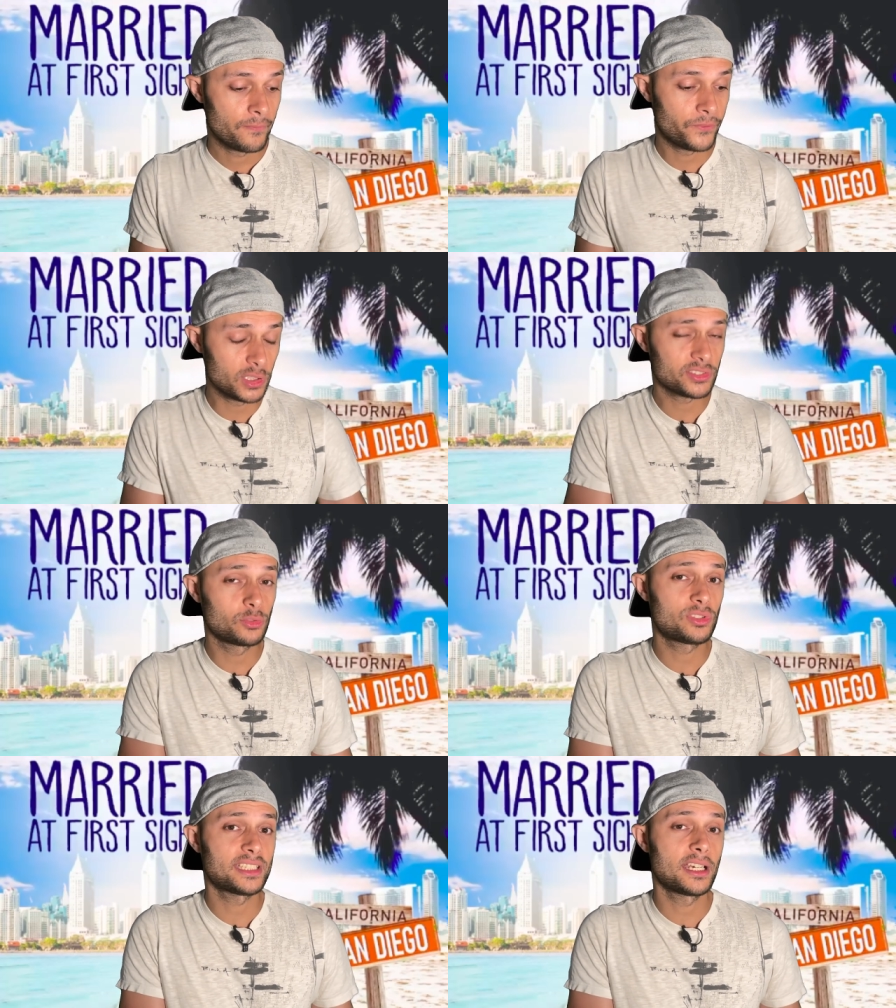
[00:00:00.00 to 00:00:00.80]
First
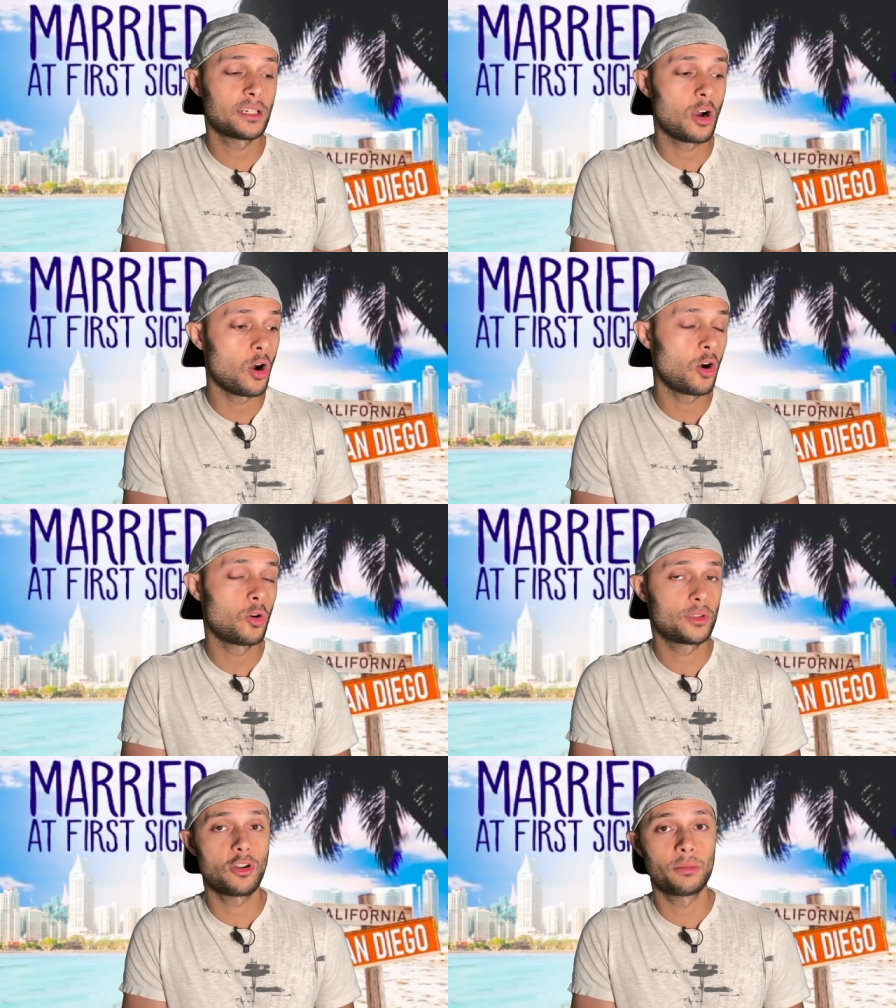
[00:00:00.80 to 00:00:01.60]
you said,
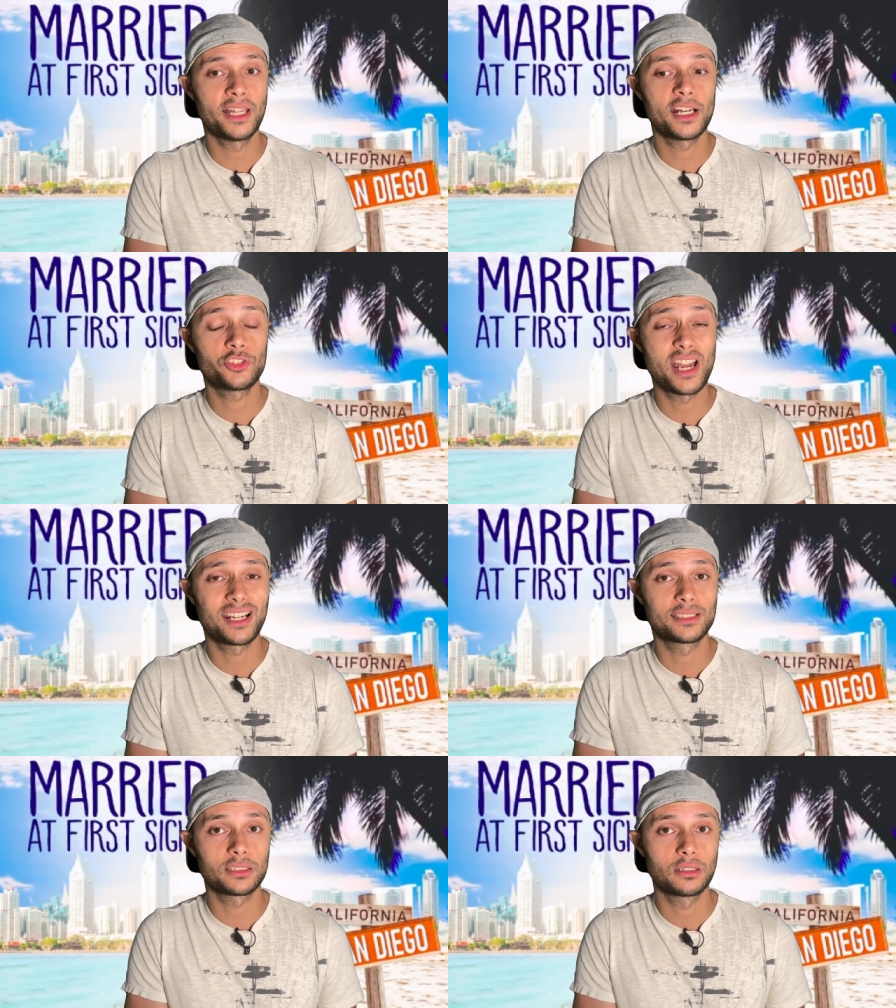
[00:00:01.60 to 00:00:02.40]
oh, you know, I'm not
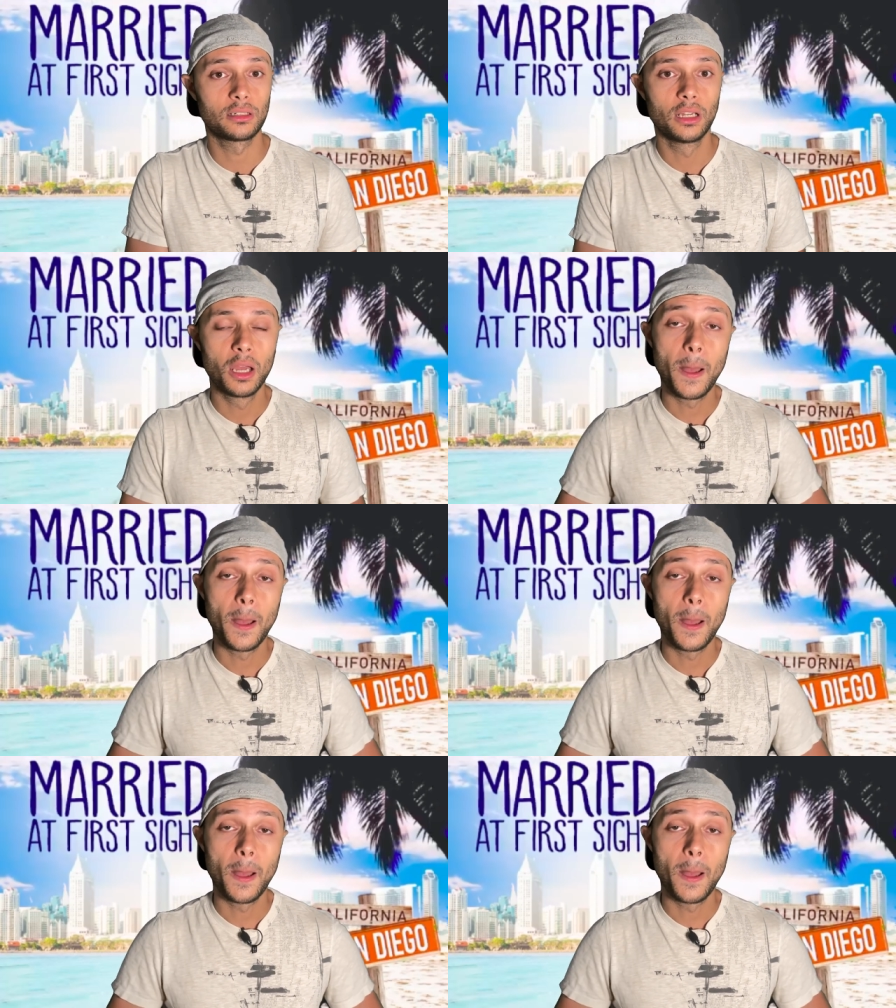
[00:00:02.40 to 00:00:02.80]
attracted to her.